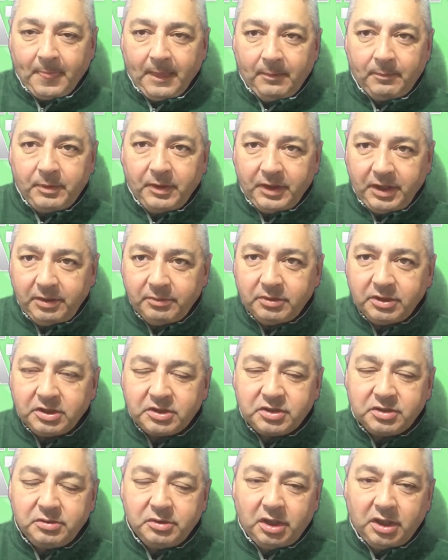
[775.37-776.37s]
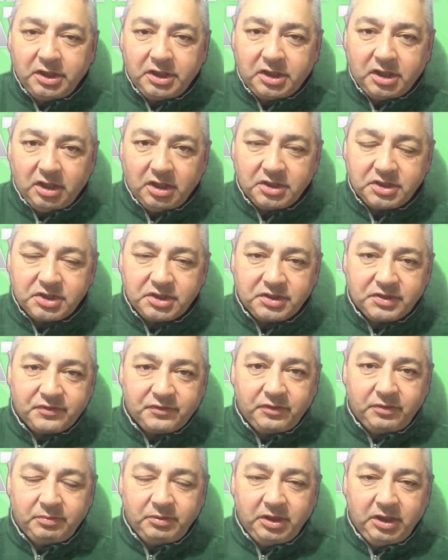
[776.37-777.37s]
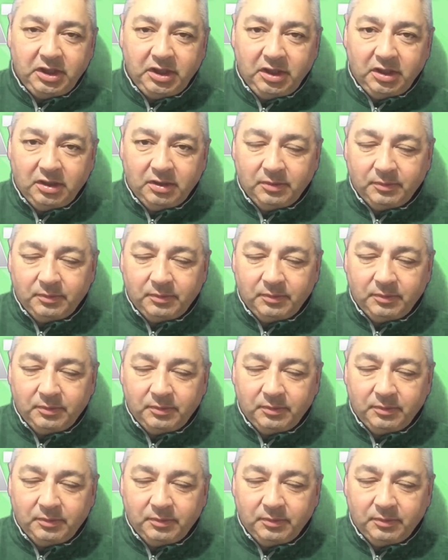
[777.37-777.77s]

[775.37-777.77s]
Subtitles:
But they were the two eye catchers for me.